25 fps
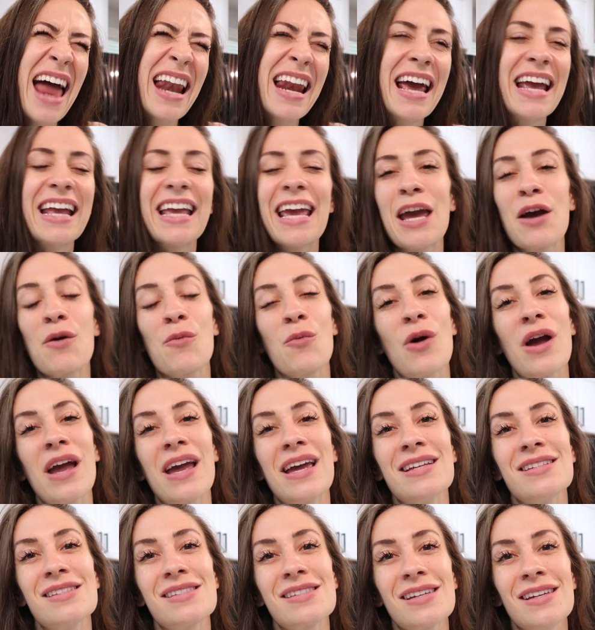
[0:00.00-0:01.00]
I can't
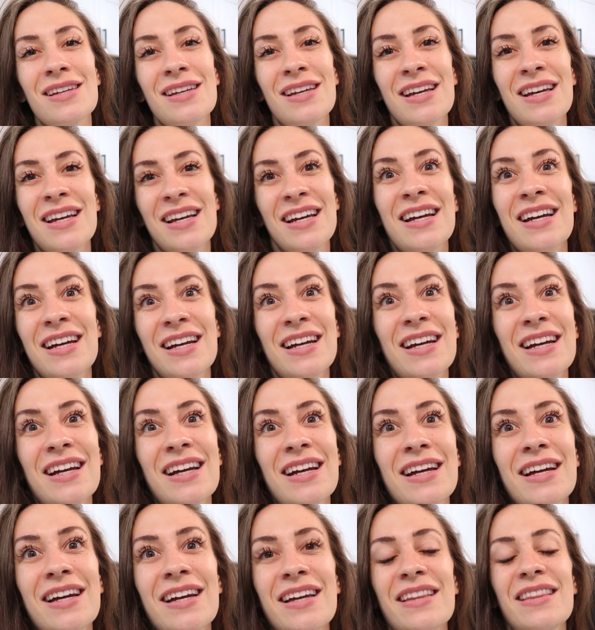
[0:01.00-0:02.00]
wait.
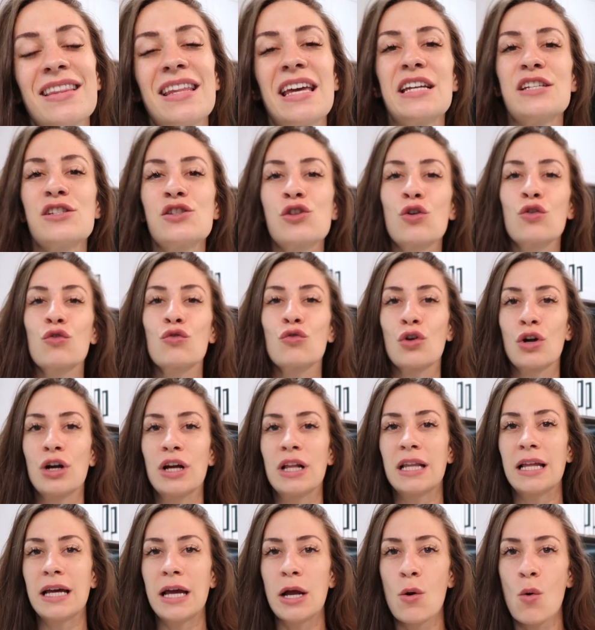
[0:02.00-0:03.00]
Things are
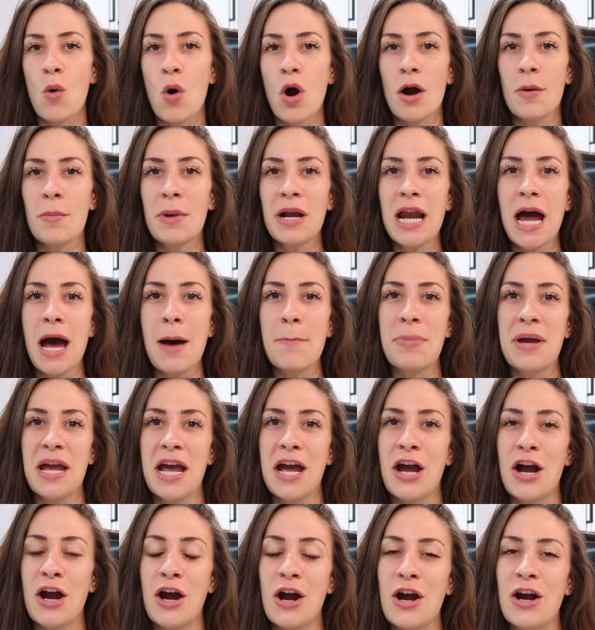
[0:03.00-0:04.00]
really warming up
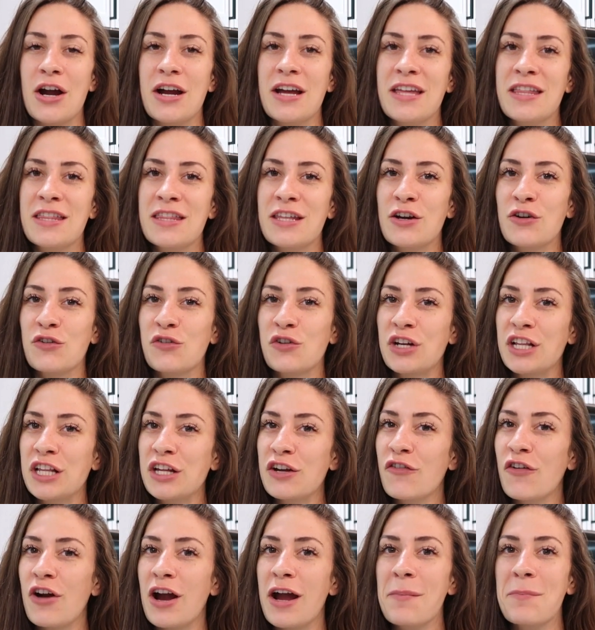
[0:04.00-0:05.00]
here. They're
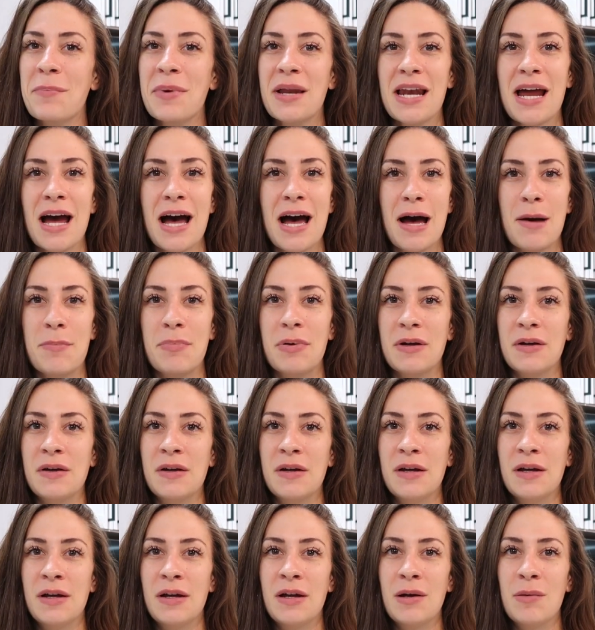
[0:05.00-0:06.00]
really ramping up.
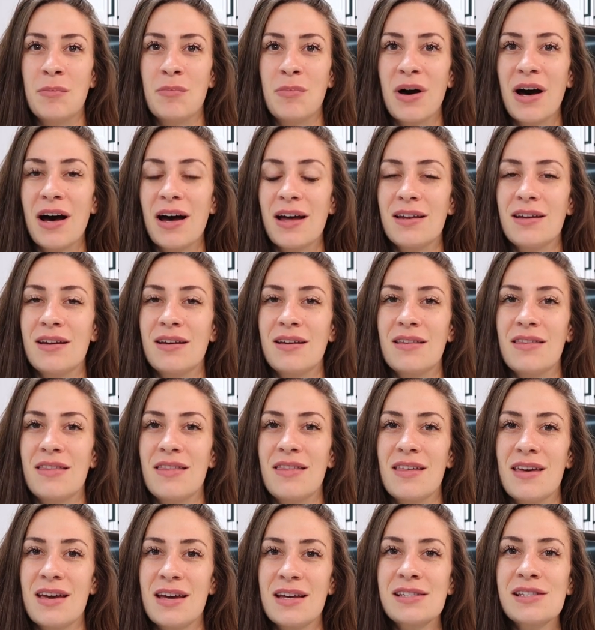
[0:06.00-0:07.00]
But
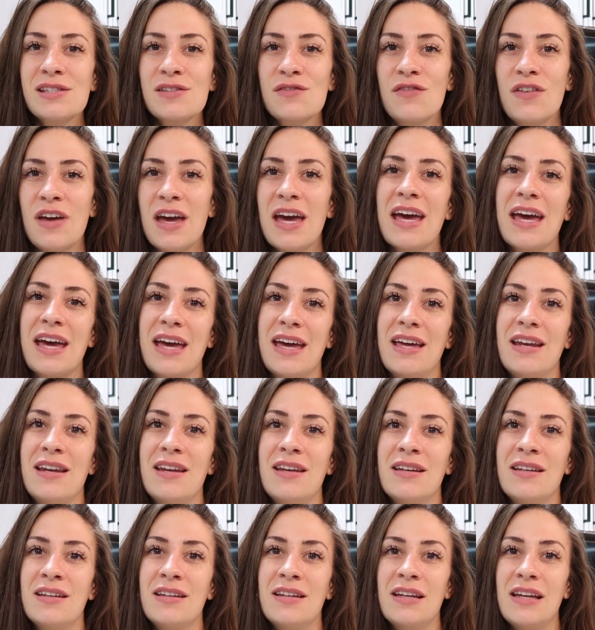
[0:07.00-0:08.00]
this
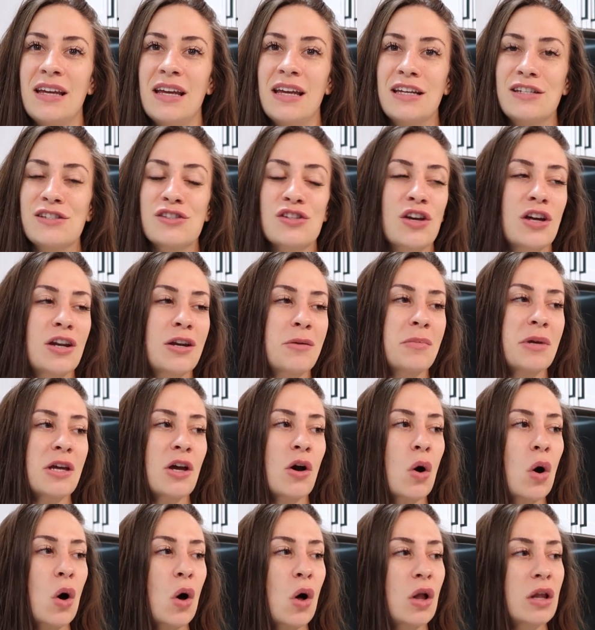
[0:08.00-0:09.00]
vid is gonna be
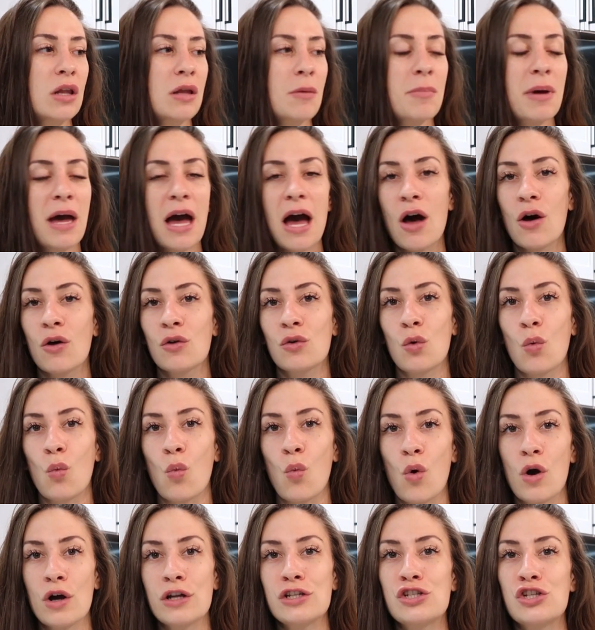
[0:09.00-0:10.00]
all
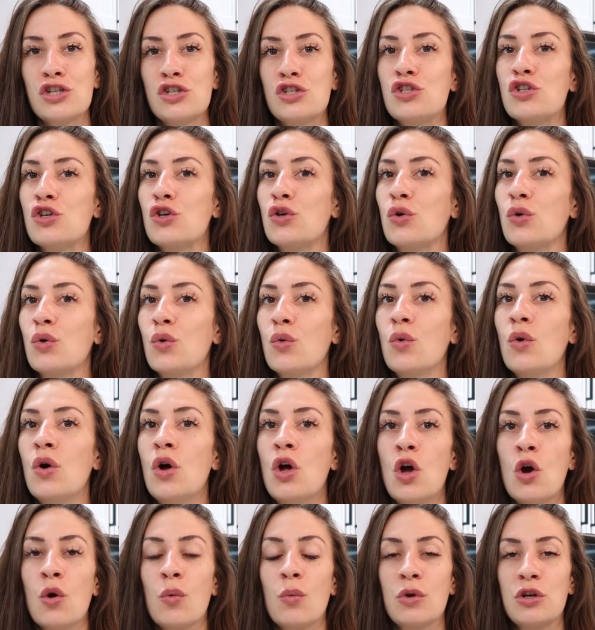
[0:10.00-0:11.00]
about what to do
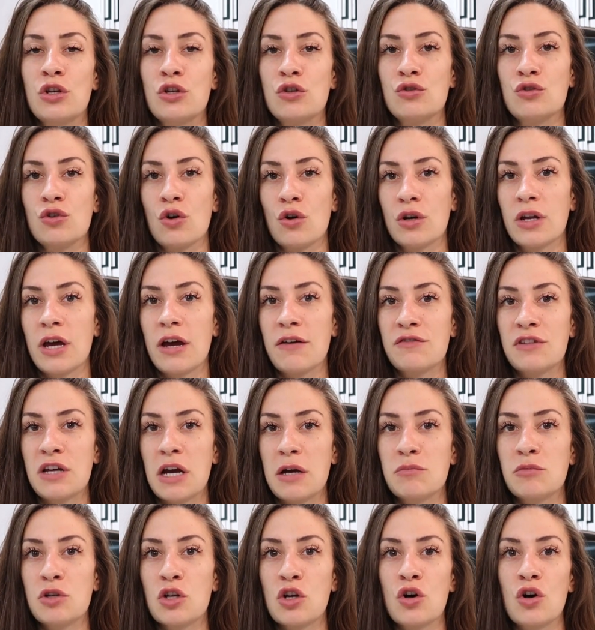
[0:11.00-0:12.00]
when you don't have
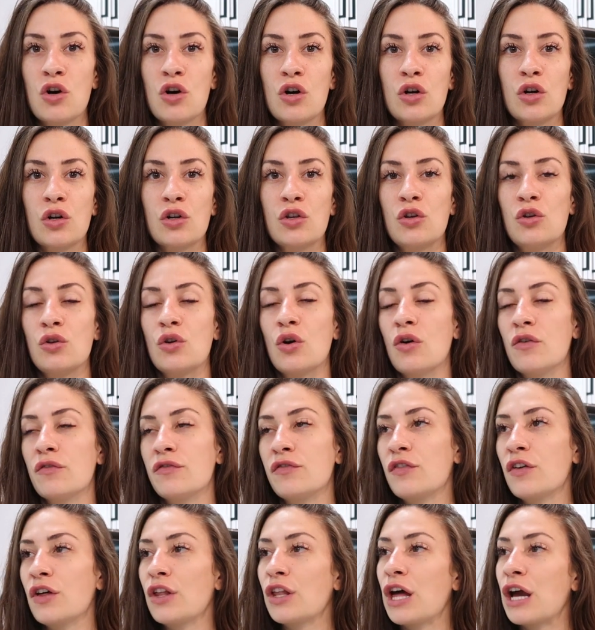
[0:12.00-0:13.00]
time to cook, you don't
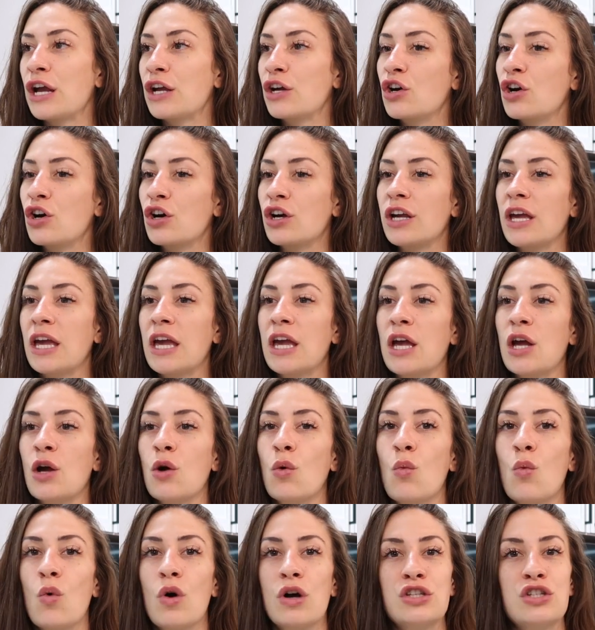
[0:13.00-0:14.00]
feel like
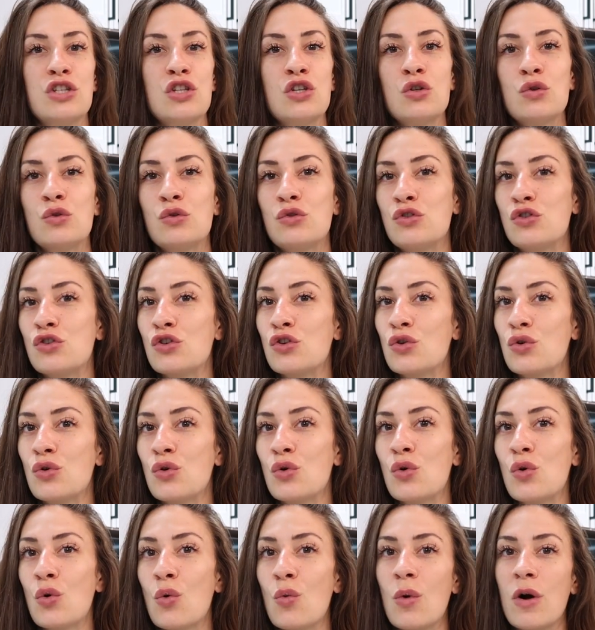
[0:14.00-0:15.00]
cooking. What do you
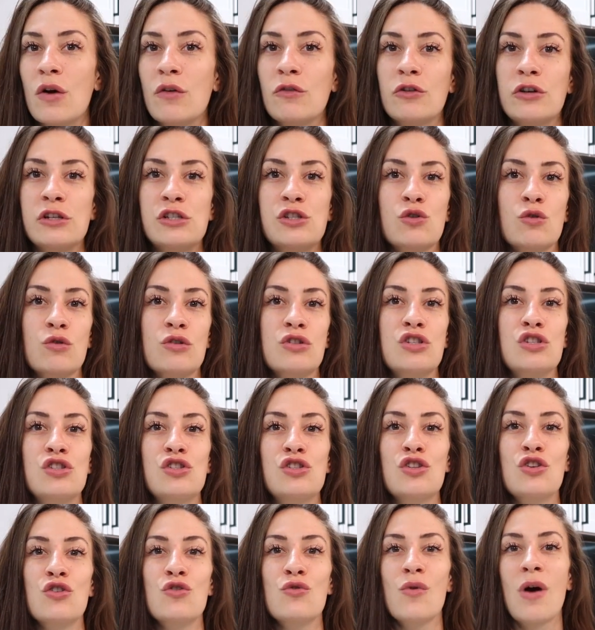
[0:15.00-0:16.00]
do? What resources
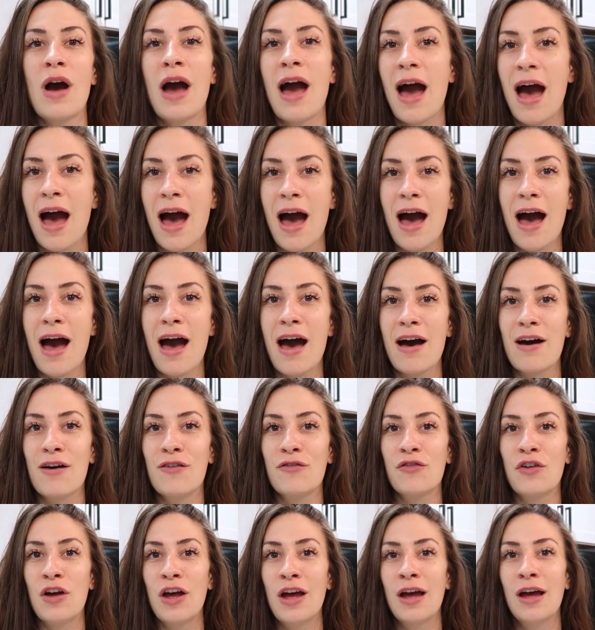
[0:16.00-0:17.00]
do you
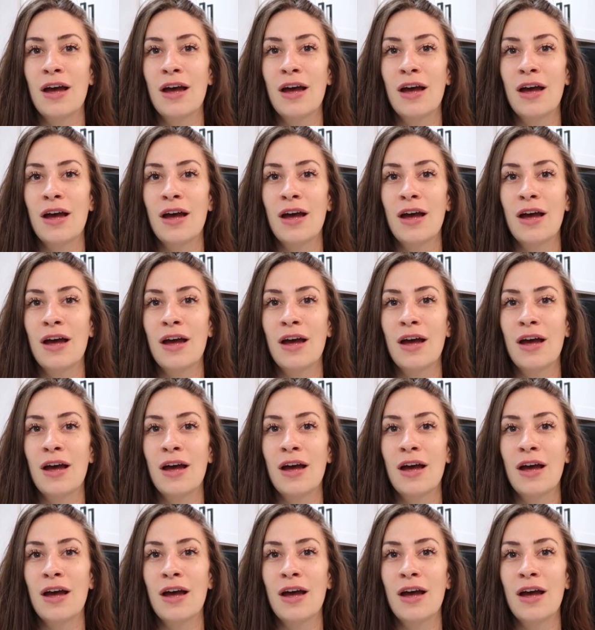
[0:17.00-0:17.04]
have?